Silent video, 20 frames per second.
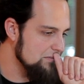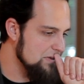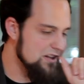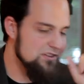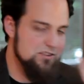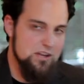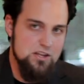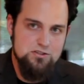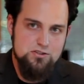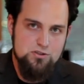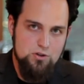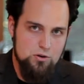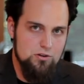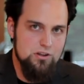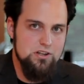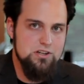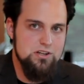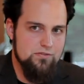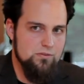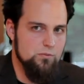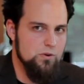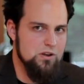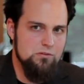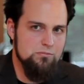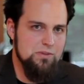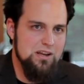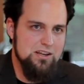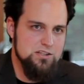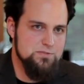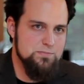But it's, it's totally different. No,
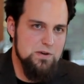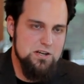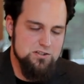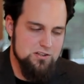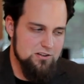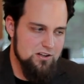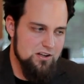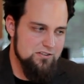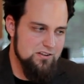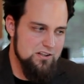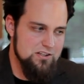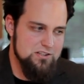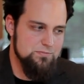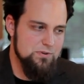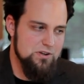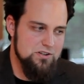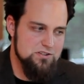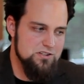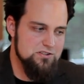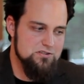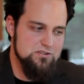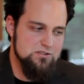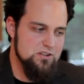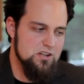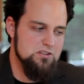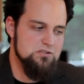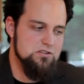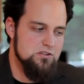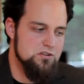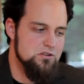we can make a special on this because it's
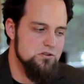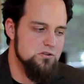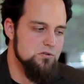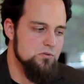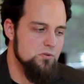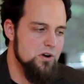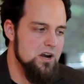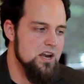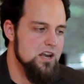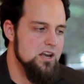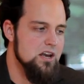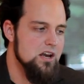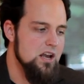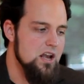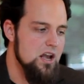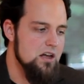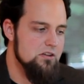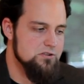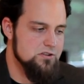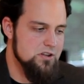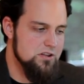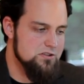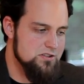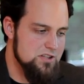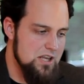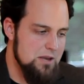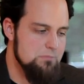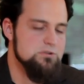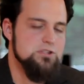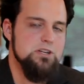a, it's a new way.
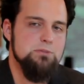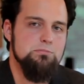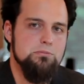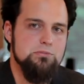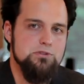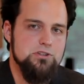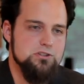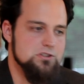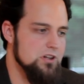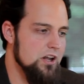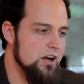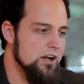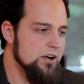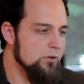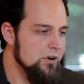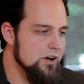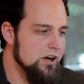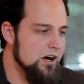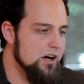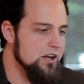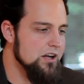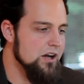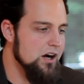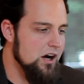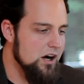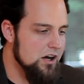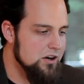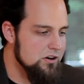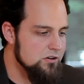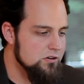It seems simple, but there's a lot going
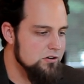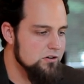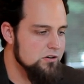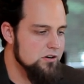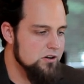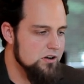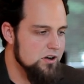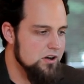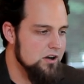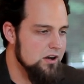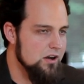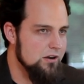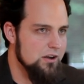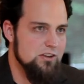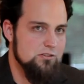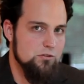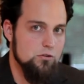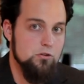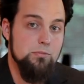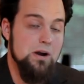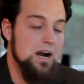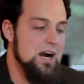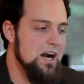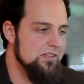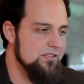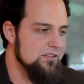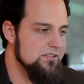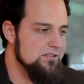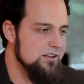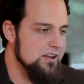on under, uh, I guess, or
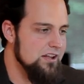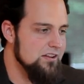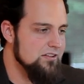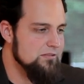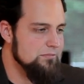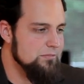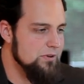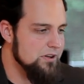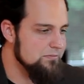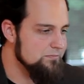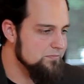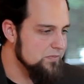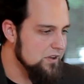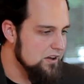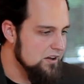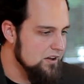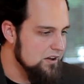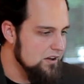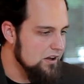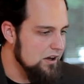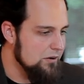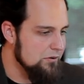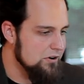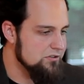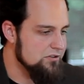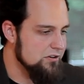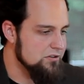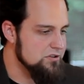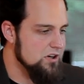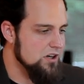behind the scenes. But I
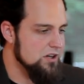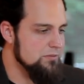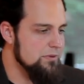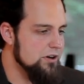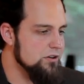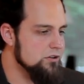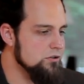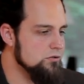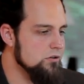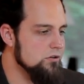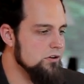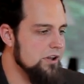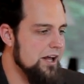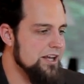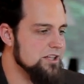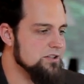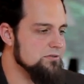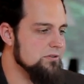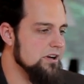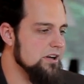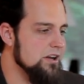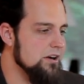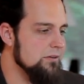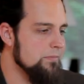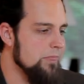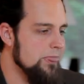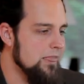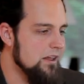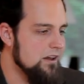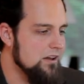want to start talking about Google Glass right
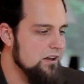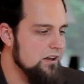now.